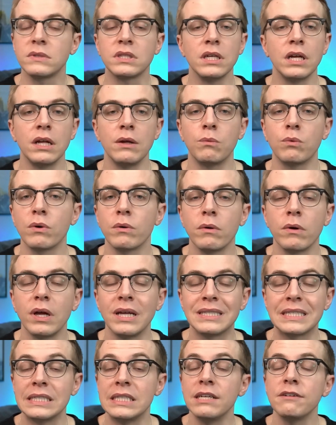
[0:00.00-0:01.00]

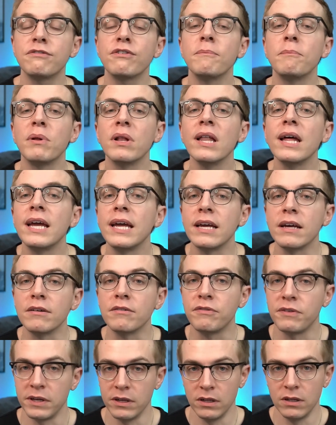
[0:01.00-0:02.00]
It's a different playing
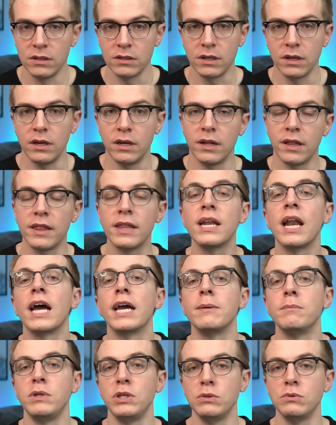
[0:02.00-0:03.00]
field than I
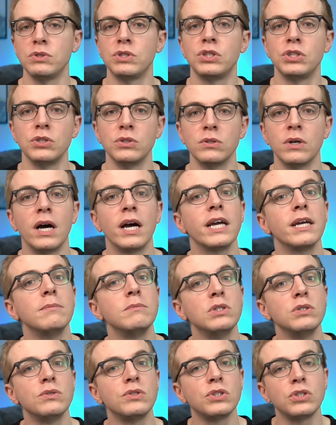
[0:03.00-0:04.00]
am used to. I
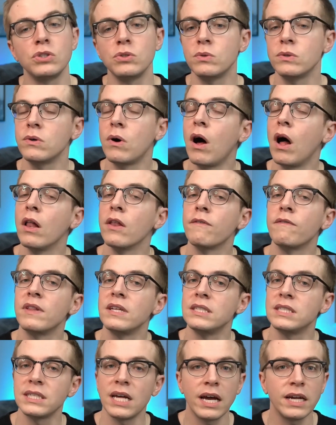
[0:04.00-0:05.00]
am used to all of
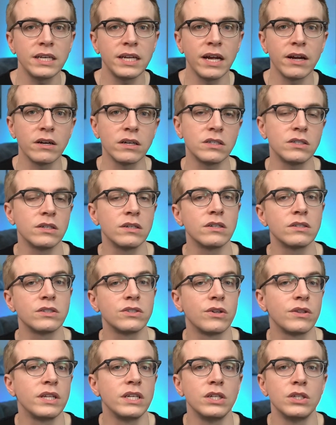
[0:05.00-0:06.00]
these side characters,
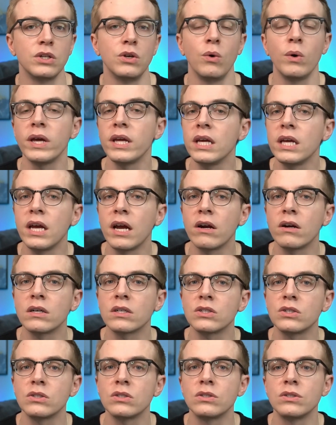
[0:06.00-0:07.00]
or the annoying
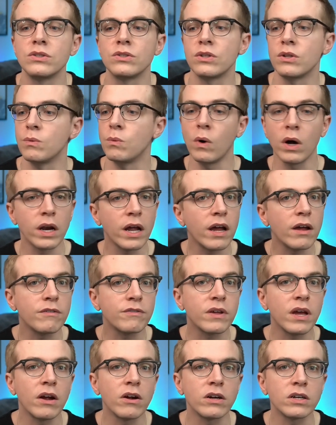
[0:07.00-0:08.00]
characters, or the
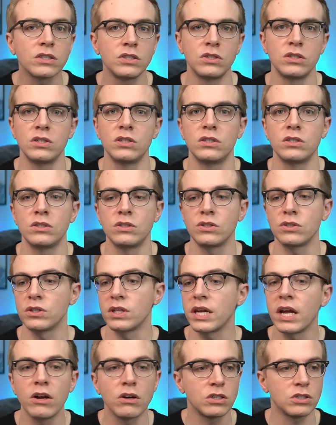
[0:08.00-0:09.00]
one-off characters, or
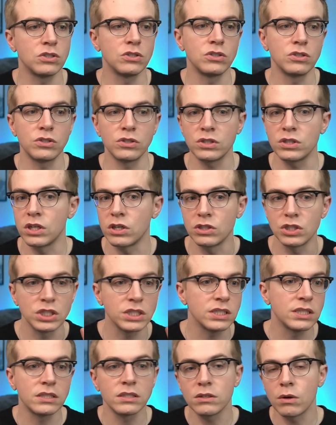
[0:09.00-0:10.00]
the characters that are
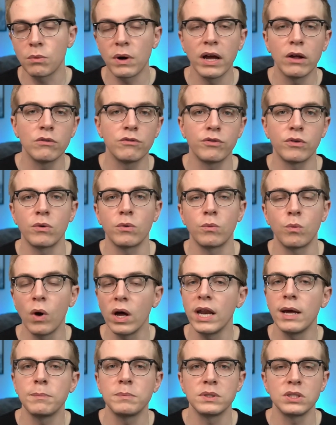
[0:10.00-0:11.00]
just around for
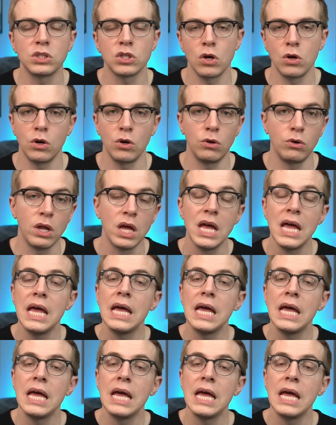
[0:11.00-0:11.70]
one episode